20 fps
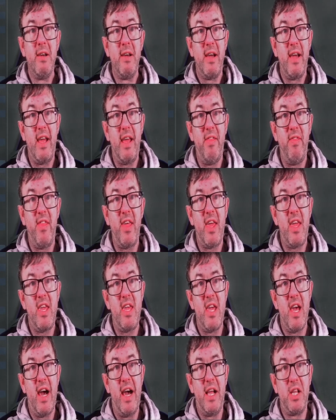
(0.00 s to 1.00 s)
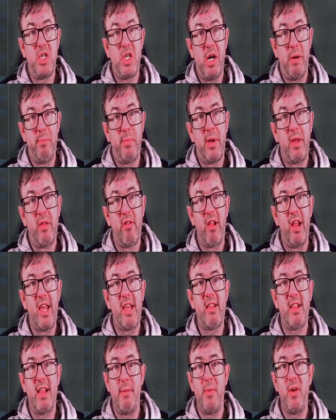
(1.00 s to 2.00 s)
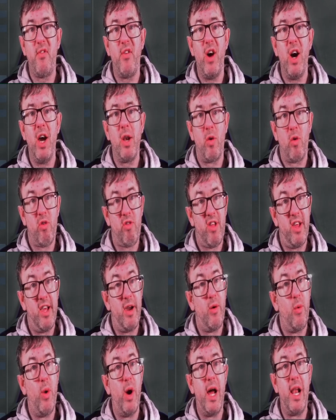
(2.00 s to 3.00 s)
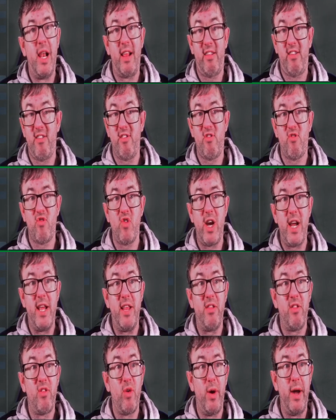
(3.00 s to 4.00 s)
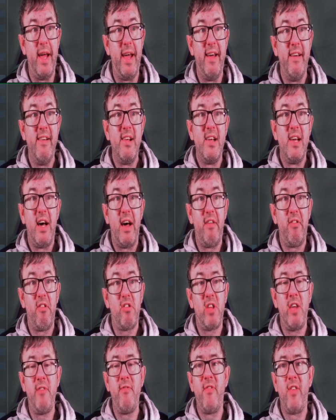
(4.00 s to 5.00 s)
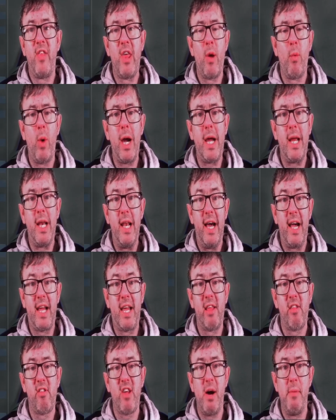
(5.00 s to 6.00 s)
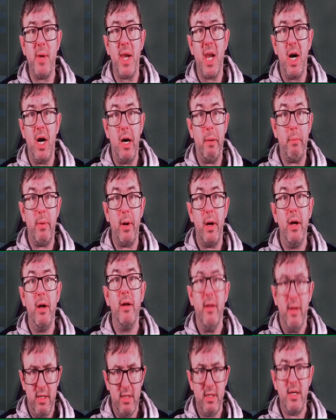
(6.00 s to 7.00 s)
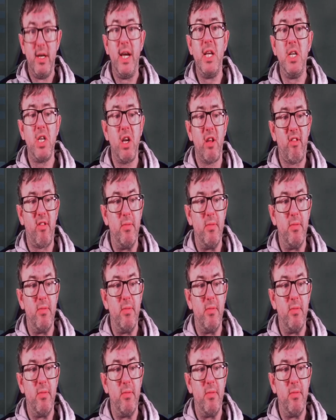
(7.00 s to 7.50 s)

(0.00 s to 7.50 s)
in the Champions League semi-final. So let's get straight into it, and the team for the away leg is coming up in just a